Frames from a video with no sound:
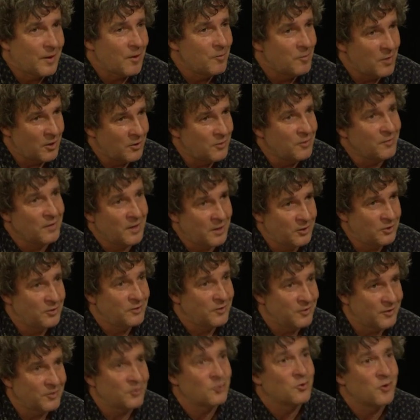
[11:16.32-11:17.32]

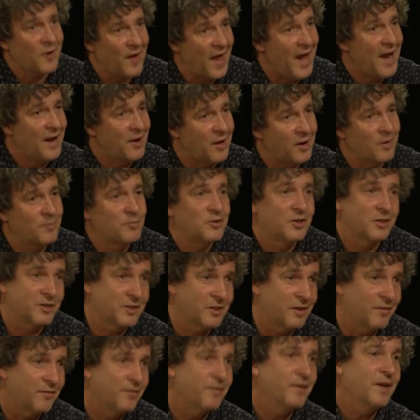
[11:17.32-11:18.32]
motivations that sort of add up to
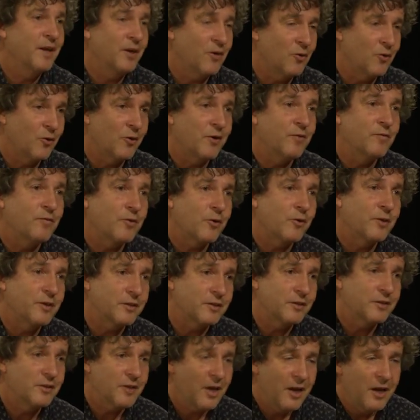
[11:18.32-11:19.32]
something or
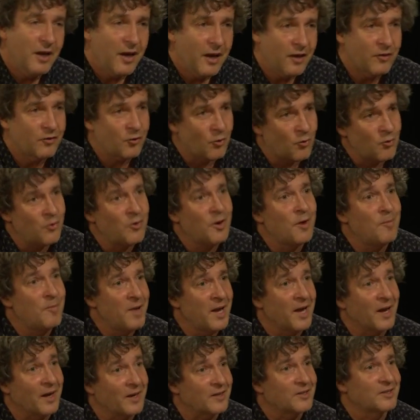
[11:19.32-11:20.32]
influence it. It's all a
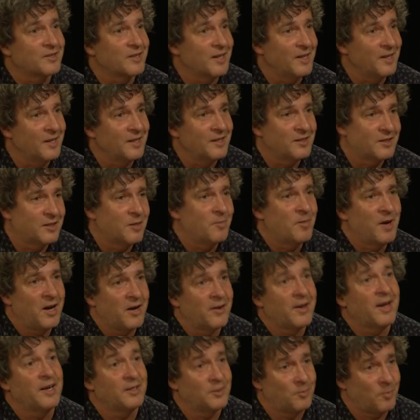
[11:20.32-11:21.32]
mix, and it's
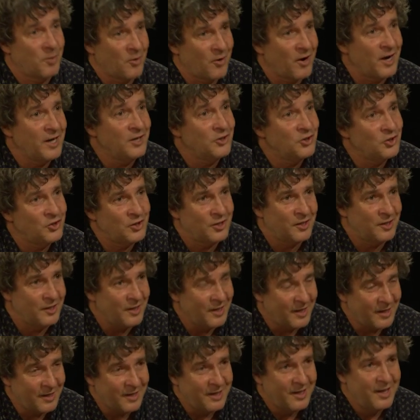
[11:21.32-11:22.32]
about
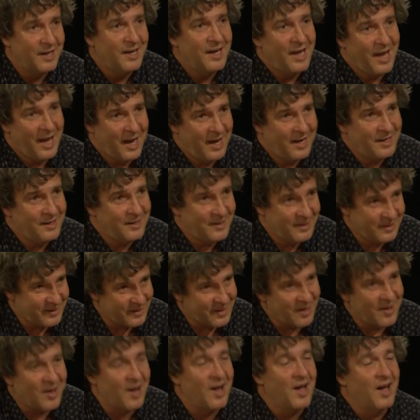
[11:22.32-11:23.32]
aspiration and
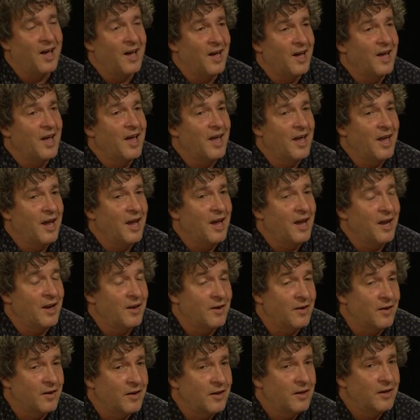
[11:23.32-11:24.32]
desire,
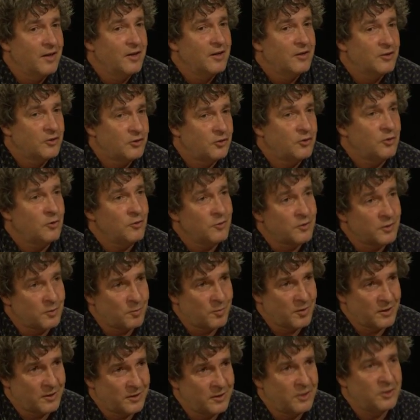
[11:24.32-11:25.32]
and students
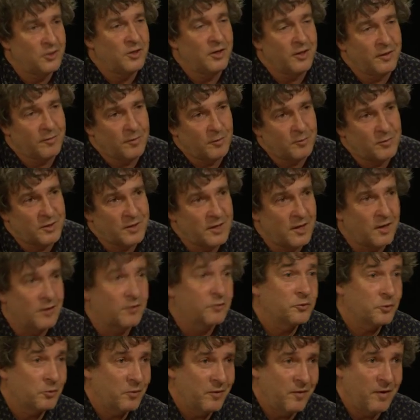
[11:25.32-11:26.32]
positioning
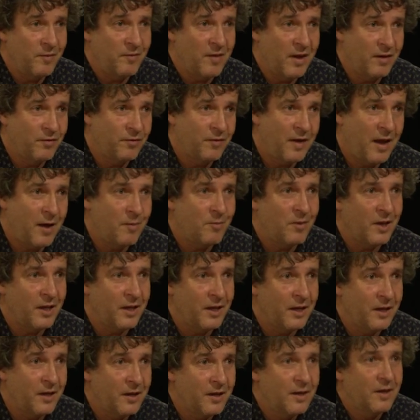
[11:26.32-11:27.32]
themselves within their
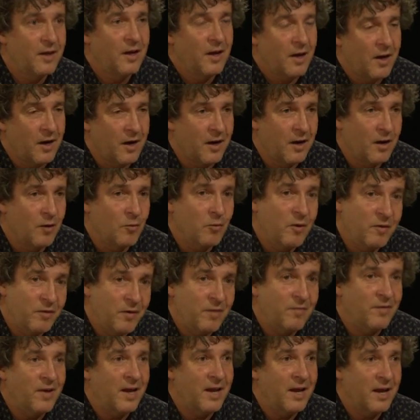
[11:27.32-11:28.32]
family,
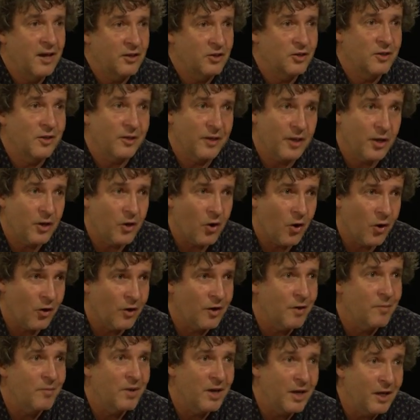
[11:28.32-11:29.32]
within their national
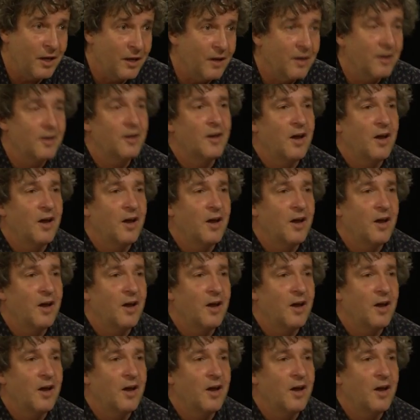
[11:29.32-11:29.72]
economy,